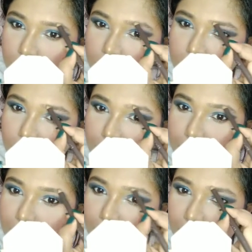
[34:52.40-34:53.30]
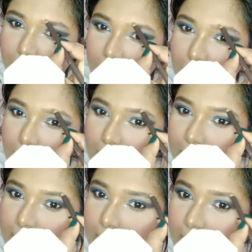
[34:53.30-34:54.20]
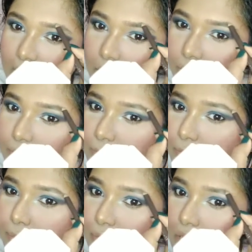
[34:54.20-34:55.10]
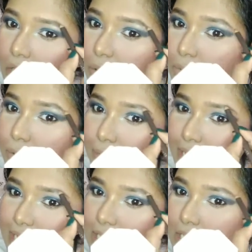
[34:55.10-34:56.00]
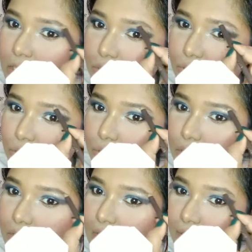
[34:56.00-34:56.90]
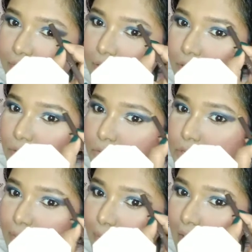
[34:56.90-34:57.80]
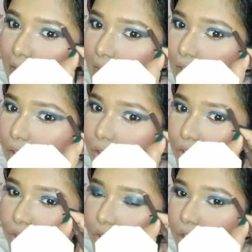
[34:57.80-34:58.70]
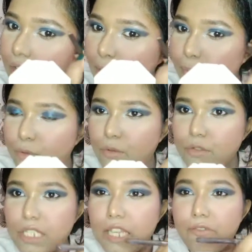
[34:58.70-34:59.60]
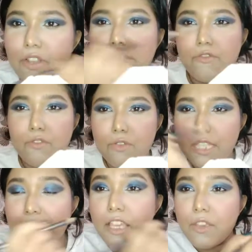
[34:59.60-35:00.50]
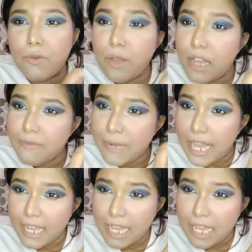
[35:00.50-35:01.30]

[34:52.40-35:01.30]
So I'm putting a very light hand of brown pencil. Don't ever use black on your eyebrows. Even if you think you have black